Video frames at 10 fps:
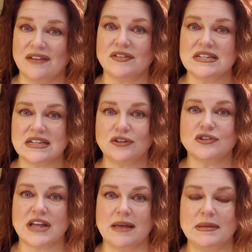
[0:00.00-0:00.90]
every single
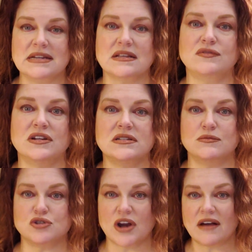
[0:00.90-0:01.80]
day, because I've done
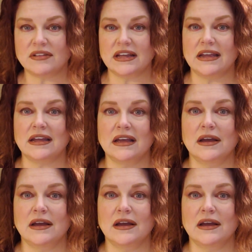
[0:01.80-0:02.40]
some traveling,